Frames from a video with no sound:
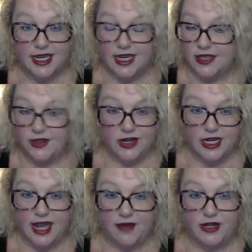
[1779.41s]
they're going
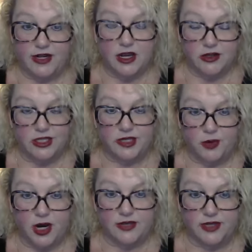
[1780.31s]
to have an ugly
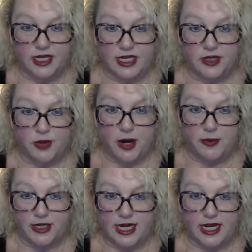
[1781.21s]
surprise when they get their
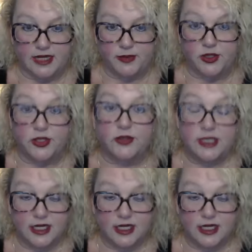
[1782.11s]
property tax bill. So